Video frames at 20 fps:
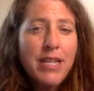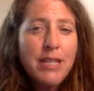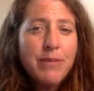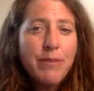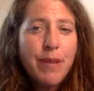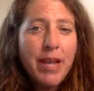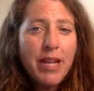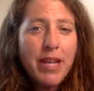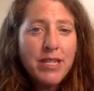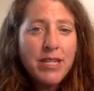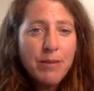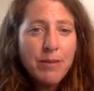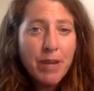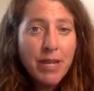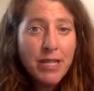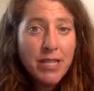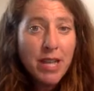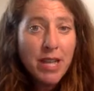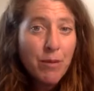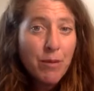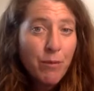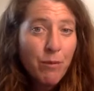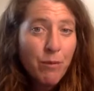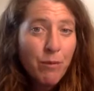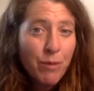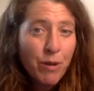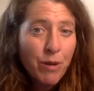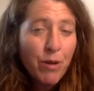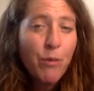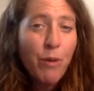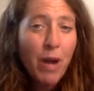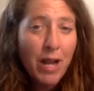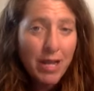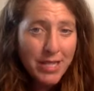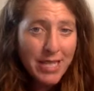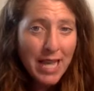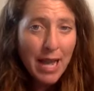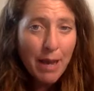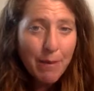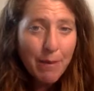explain to my son,
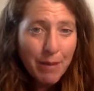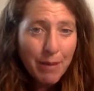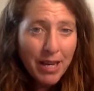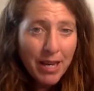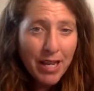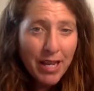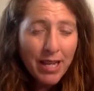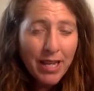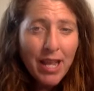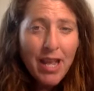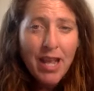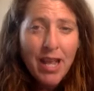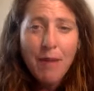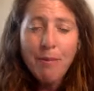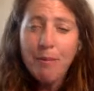what is happening